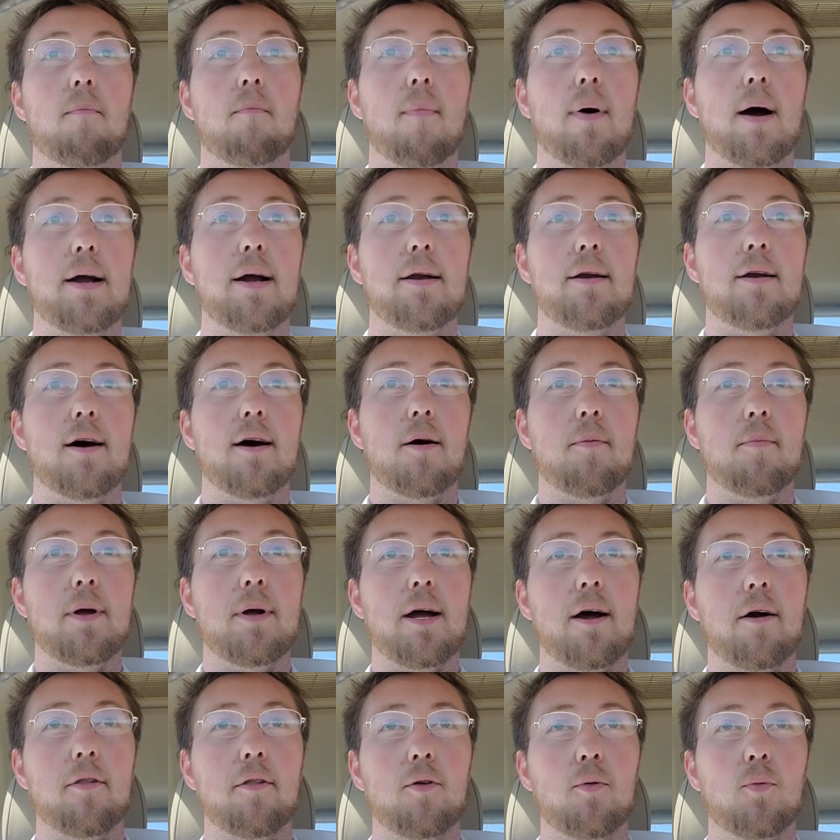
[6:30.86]
Might not
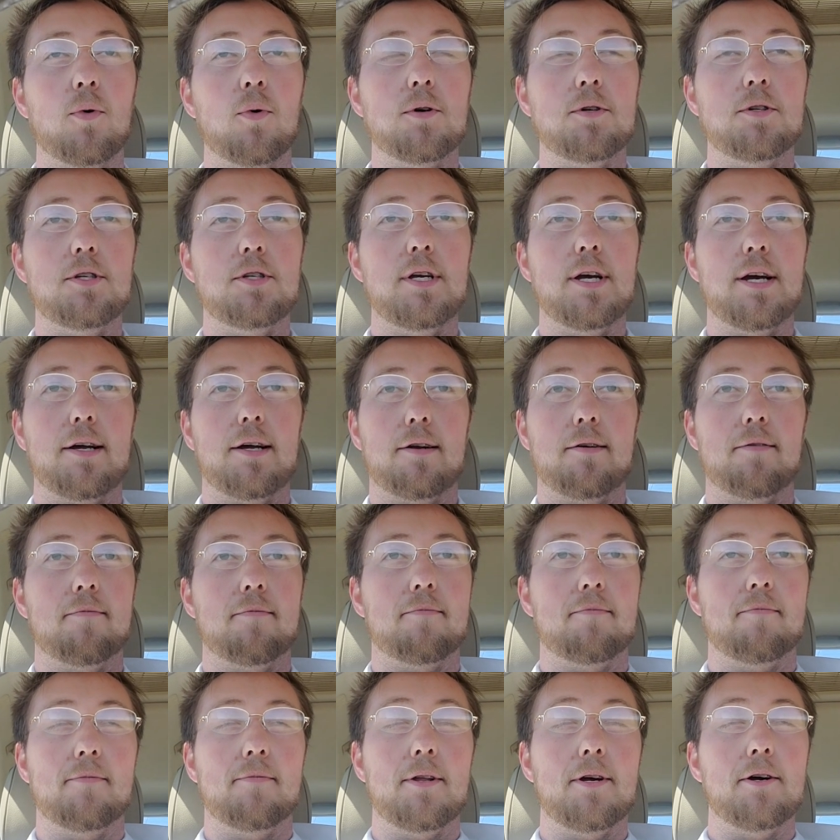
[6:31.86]
be out of the woods yet.
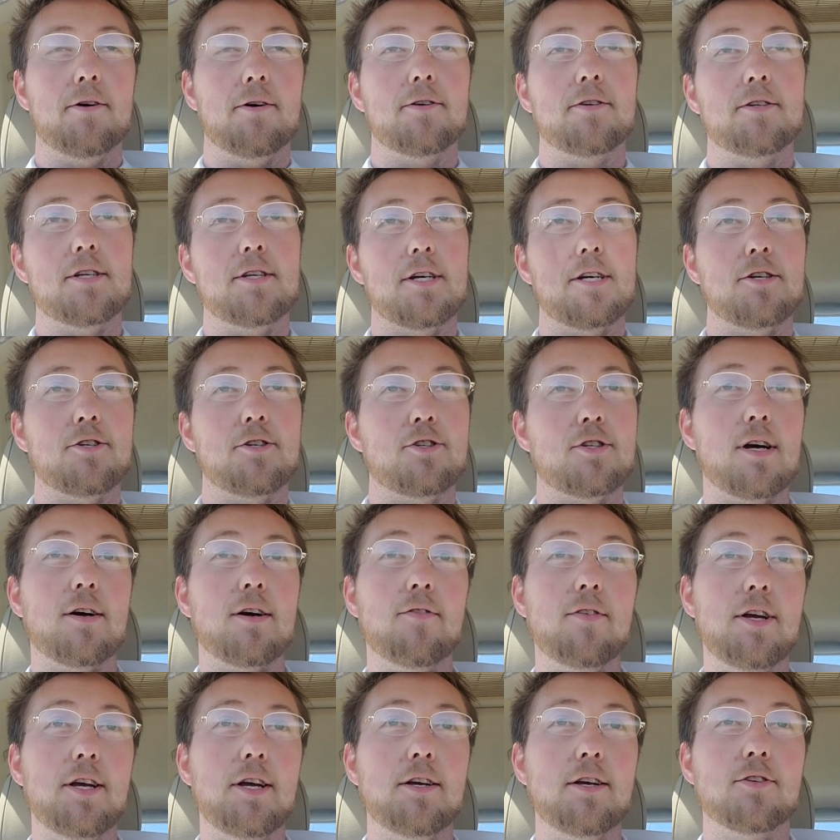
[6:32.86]
There is a
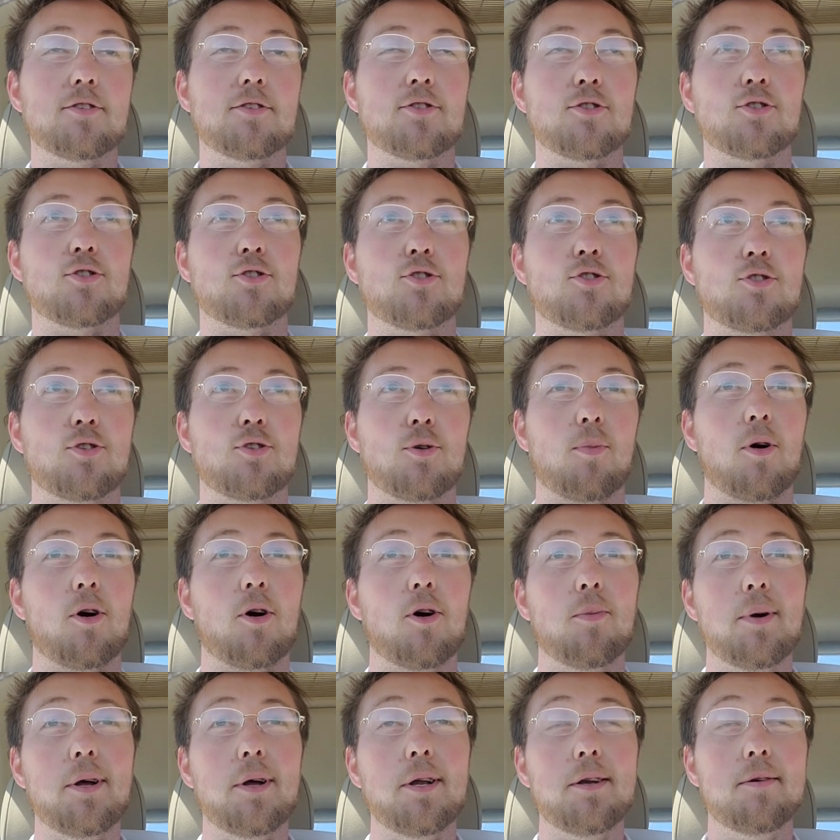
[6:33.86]
Chevy
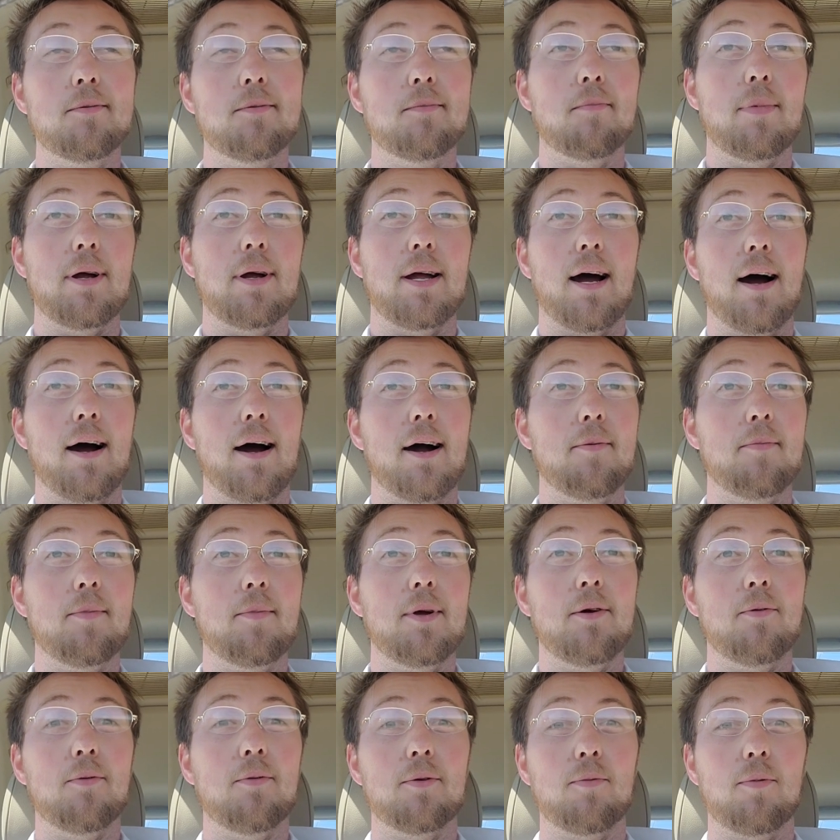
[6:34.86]
Suburban behind
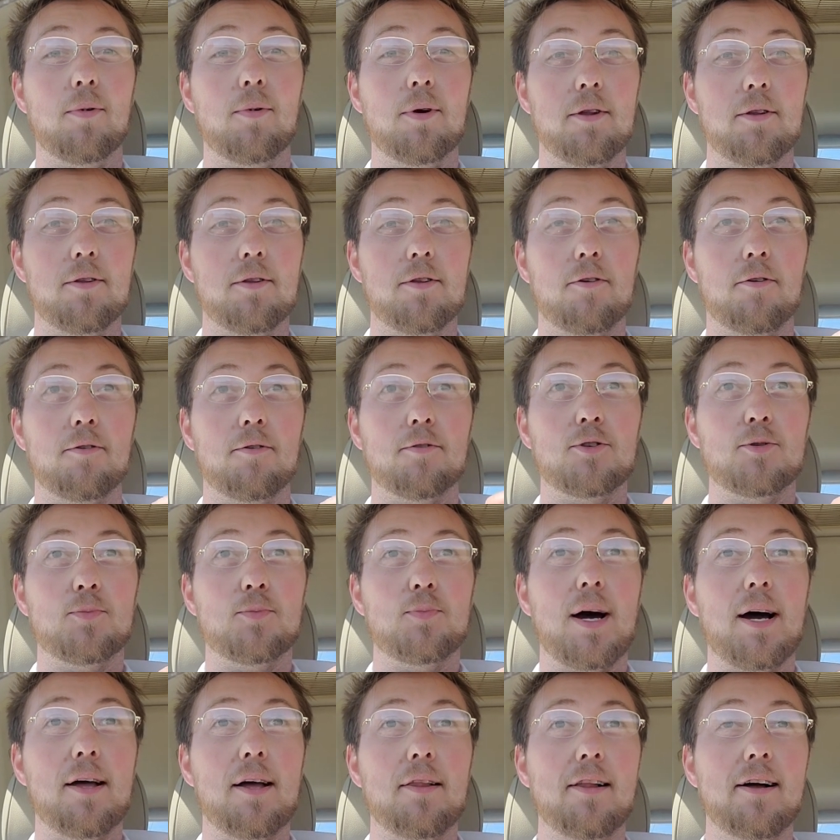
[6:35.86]
me with one of the little
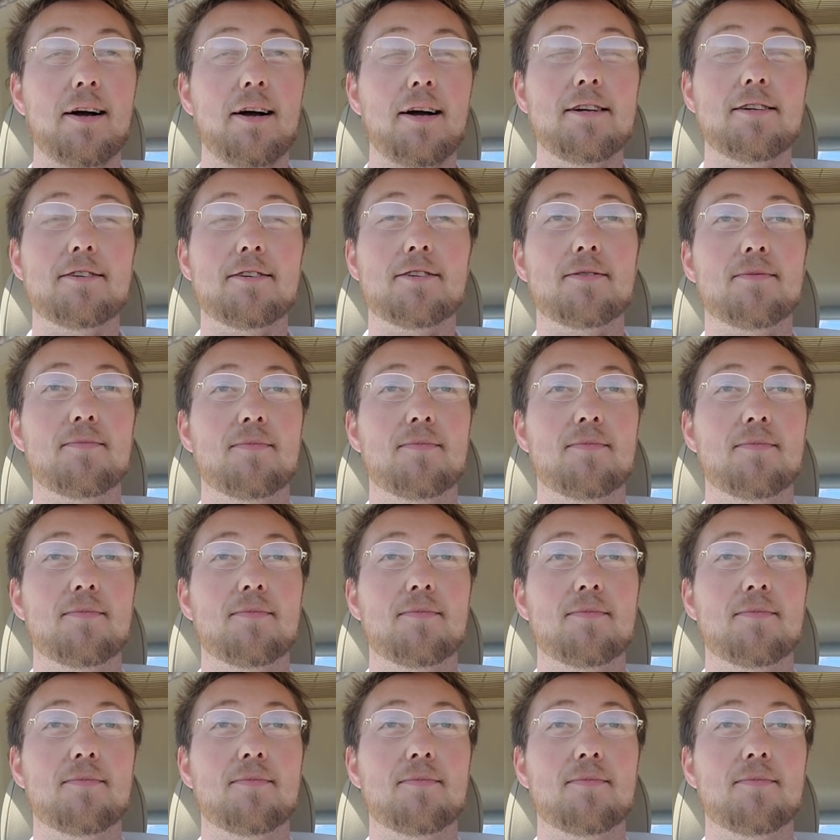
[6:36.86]
spotlights.